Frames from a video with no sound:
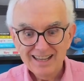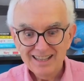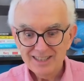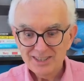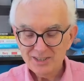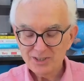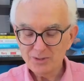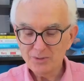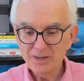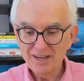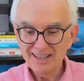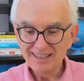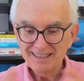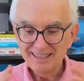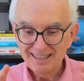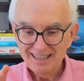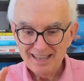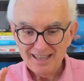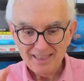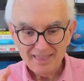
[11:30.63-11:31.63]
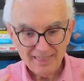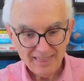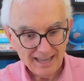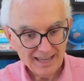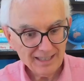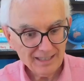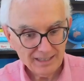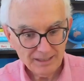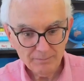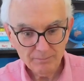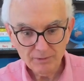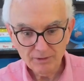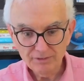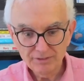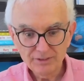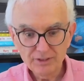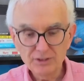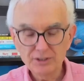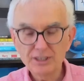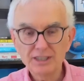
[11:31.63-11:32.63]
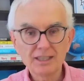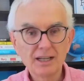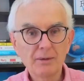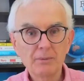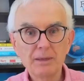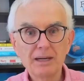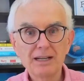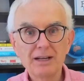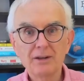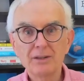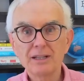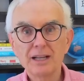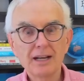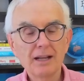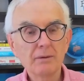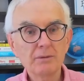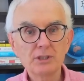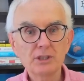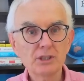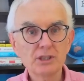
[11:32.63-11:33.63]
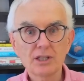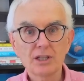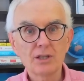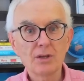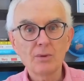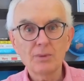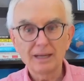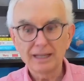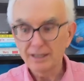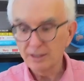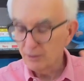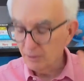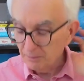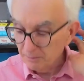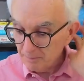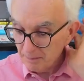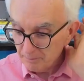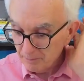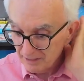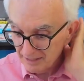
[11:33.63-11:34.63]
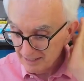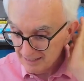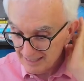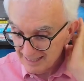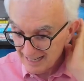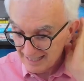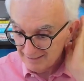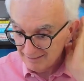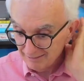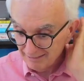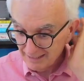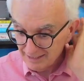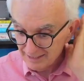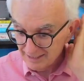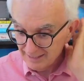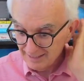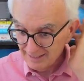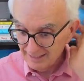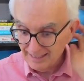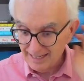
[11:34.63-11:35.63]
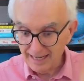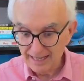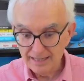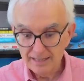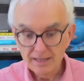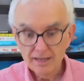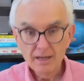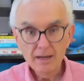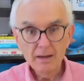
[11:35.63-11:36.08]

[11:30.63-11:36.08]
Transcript: So I thanked him profusely. I went out, and I was just glowing. I don't remember the rest of the day.